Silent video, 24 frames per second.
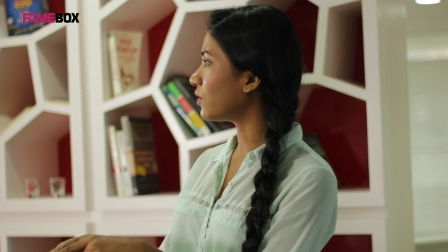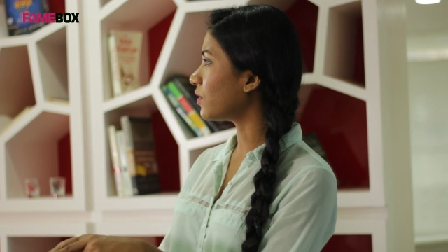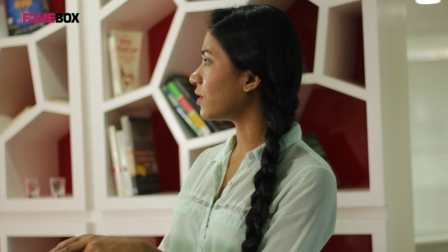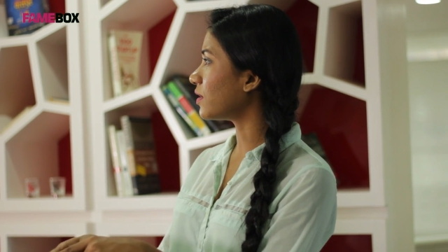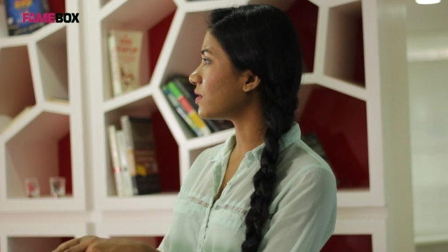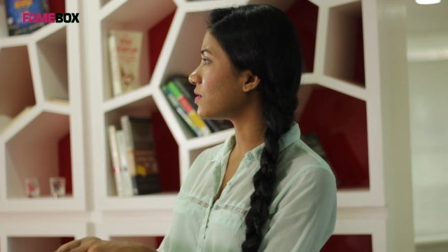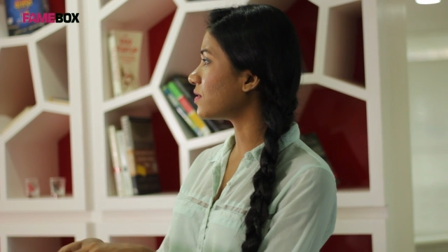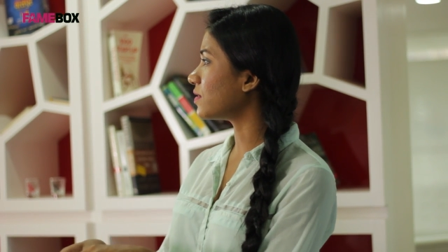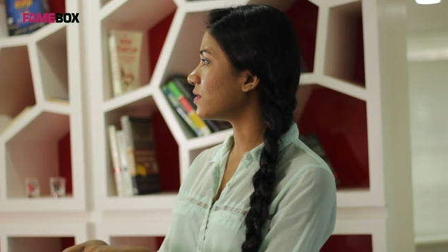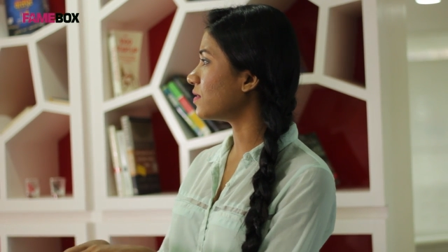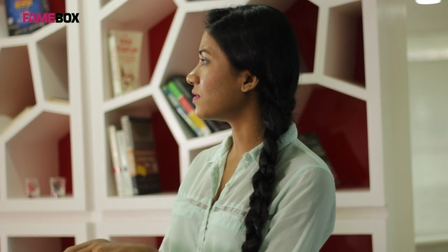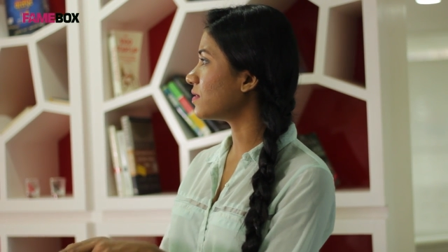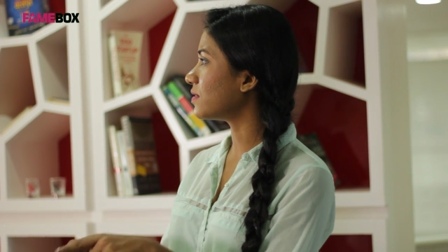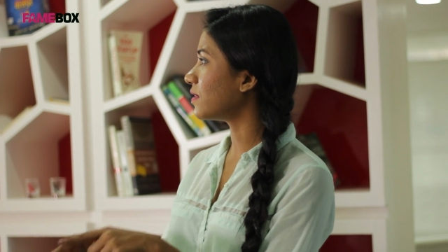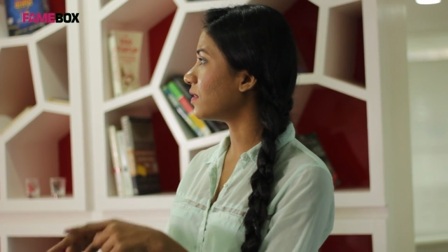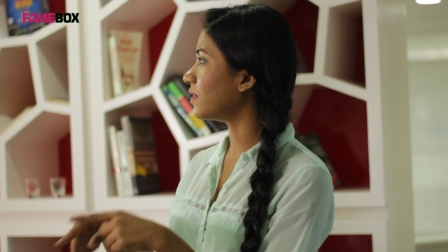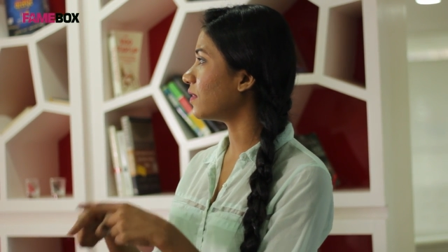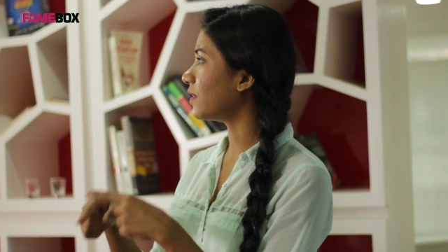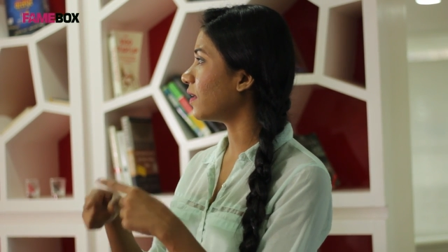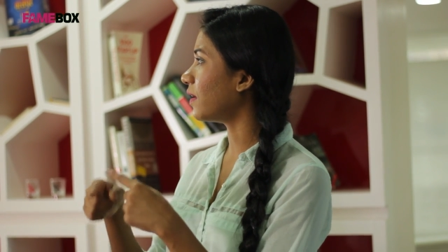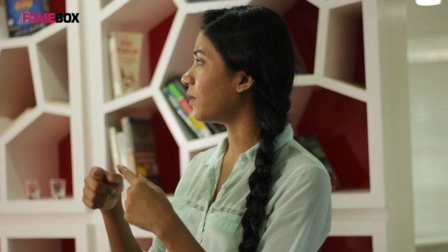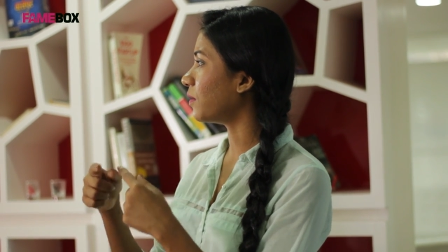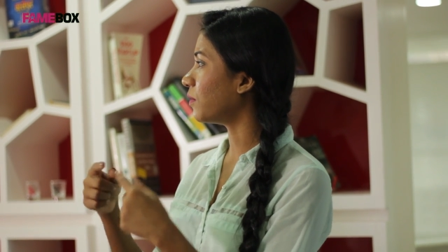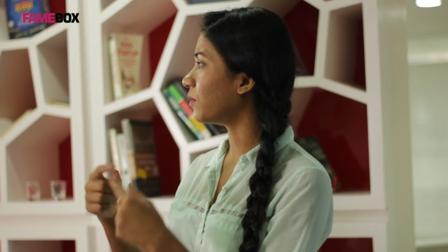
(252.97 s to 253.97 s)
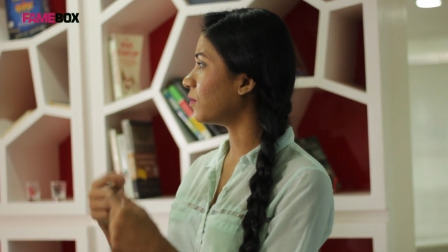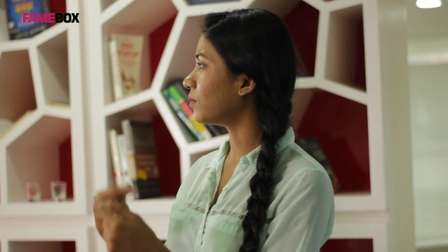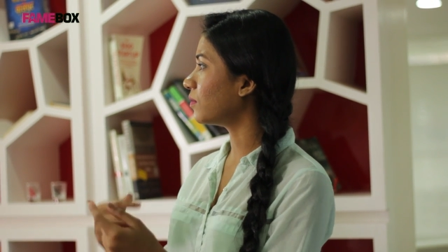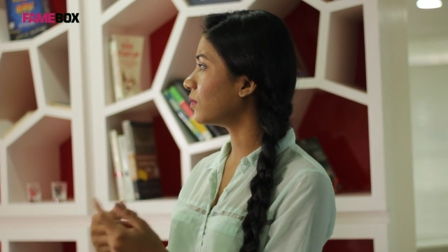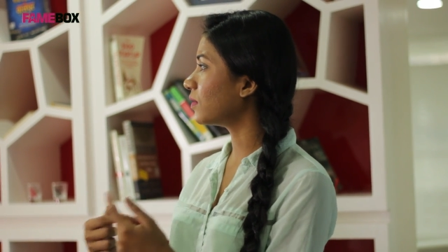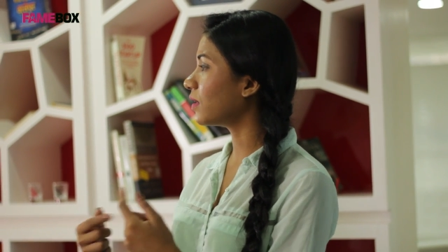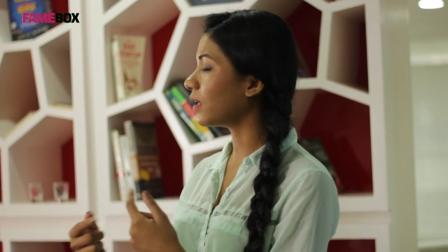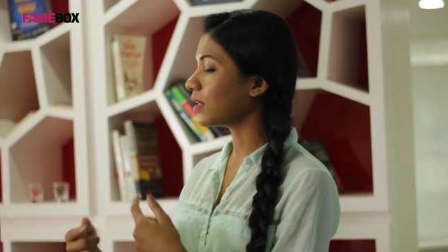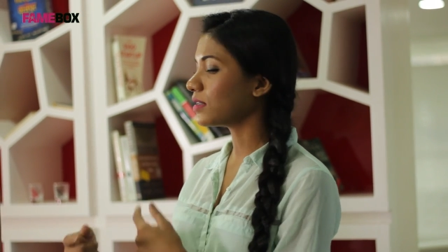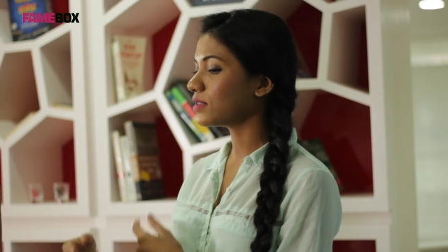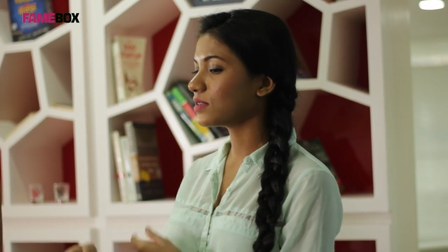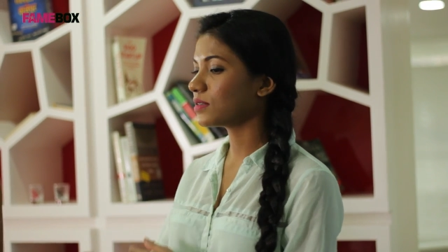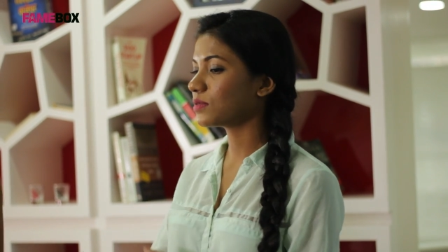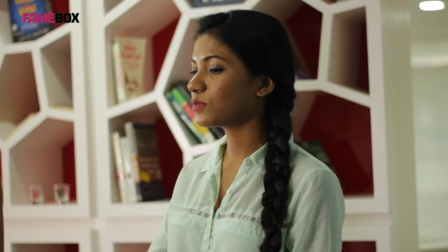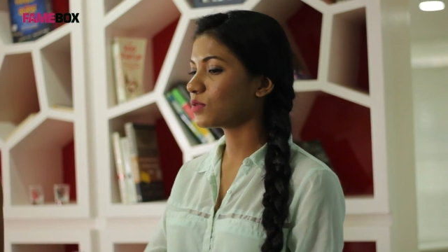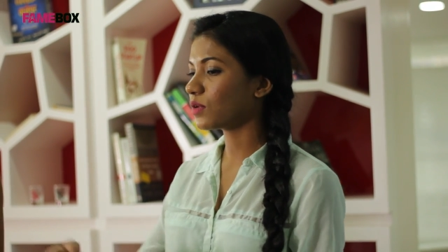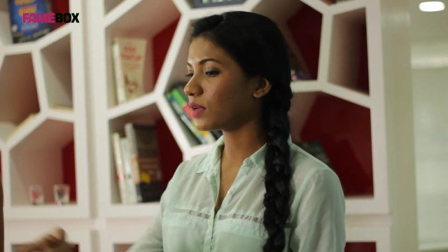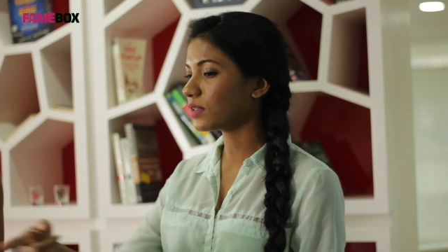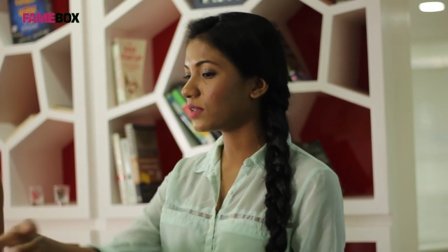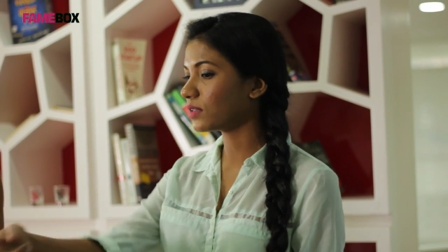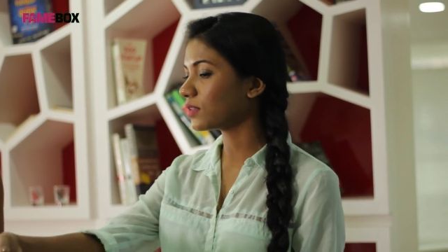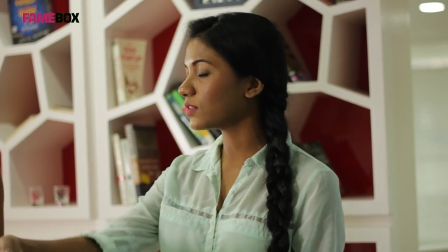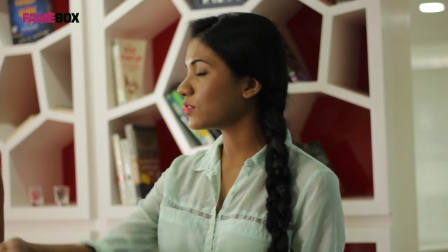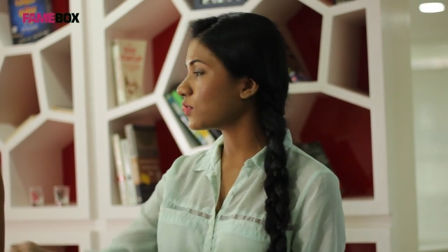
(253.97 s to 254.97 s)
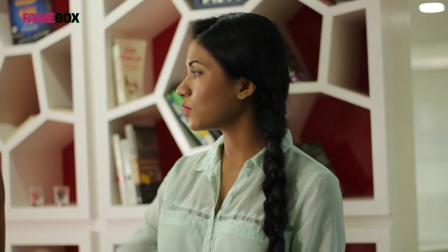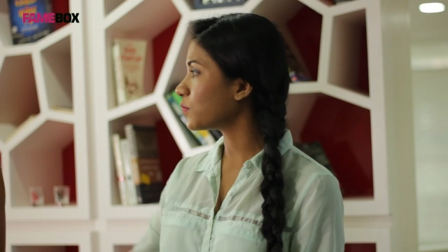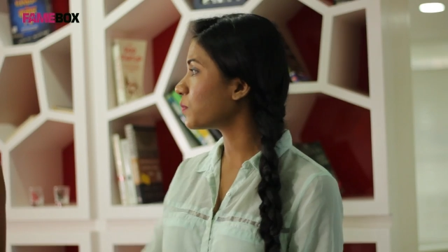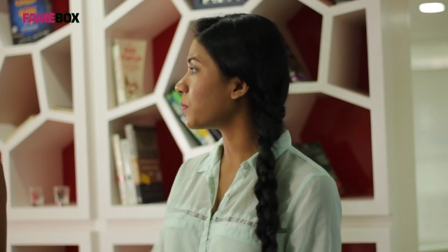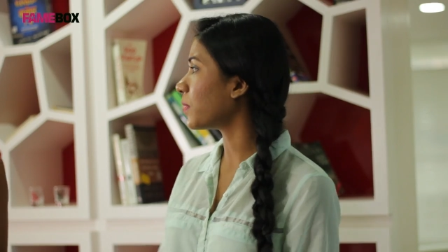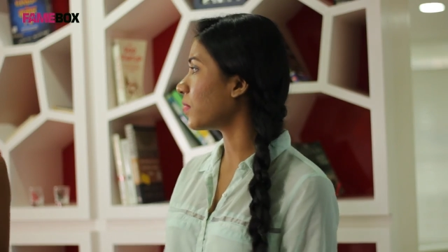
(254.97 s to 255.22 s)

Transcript: dresses yeah. and then that's so I think this is